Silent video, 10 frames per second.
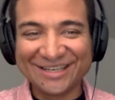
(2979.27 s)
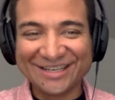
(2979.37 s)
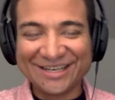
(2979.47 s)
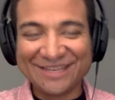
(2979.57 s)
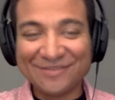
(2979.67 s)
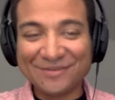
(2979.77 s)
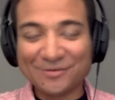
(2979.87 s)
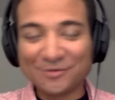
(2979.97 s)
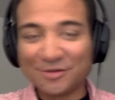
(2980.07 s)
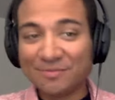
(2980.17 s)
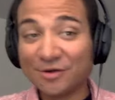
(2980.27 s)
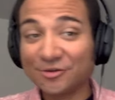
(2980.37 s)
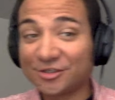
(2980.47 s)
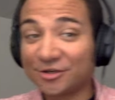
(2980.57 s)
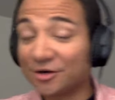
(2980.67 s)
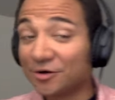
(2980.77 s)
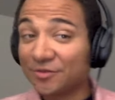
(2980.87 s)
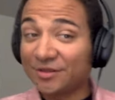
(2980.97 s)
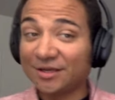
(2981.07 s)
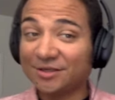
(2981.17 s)
If you want to post your
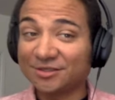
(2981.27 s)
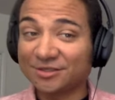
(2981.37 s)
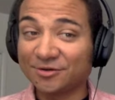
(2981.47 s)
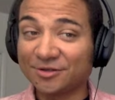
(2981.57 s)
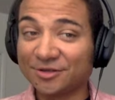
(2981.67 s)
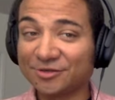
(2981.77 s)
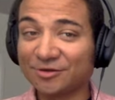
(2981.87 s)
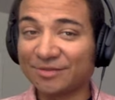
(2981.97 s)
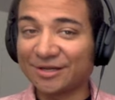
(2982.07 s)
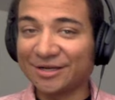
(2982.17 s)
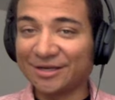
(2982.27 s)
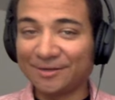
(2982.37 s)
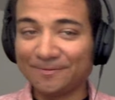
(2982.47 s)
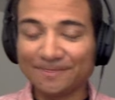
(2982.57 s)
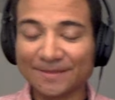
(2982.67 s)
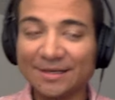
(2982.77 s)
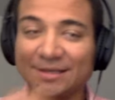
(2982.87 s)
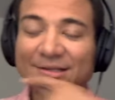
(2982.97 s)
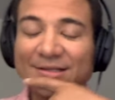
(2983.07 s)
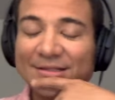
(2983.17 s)
own thing, just go to this reply here.
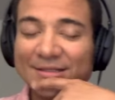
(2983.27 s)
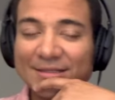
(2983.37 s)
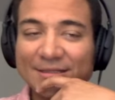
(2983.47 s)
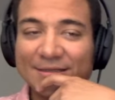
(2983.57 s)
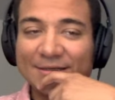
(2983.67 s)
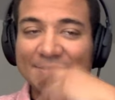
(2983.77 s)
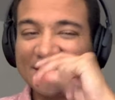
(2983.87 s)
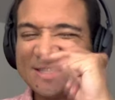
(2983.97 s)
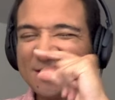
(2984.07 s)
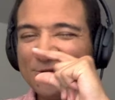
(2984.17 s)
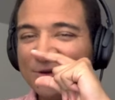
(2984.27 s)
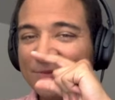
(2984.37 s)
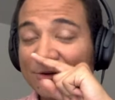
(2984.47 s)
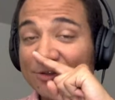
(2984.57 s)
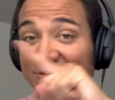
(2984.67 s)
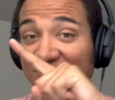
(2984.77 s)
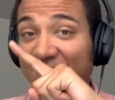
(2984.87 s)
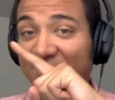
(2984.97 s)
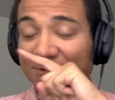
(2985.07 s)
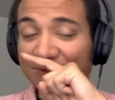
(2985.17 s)
Let's say you want to post a
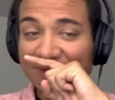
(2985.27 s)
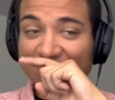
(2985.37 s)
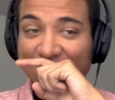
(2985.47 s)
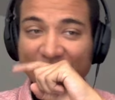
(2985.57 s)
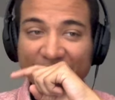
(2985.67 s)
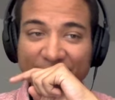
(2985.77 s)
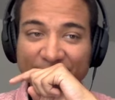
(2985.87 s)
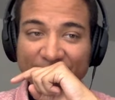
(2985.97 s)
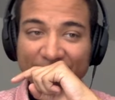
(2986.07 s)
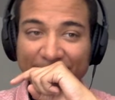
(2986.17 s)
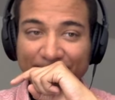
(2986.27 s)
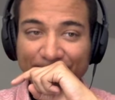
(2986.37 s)
video. Let me show you how to do that.